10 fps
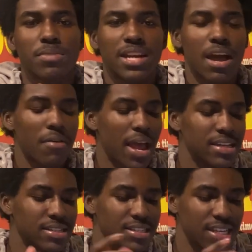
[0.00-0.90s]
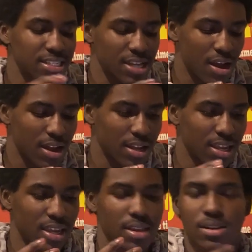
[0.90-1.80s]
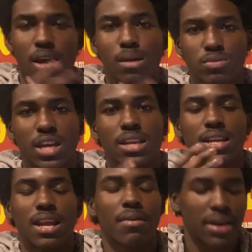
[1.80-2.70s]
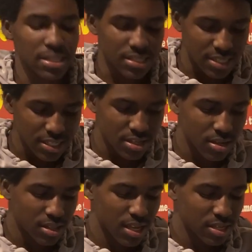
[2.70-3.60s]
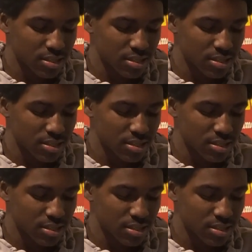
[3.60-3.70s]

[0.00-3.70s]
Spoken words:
But now it has a TikTok and updated, and now it got the TikTok thing.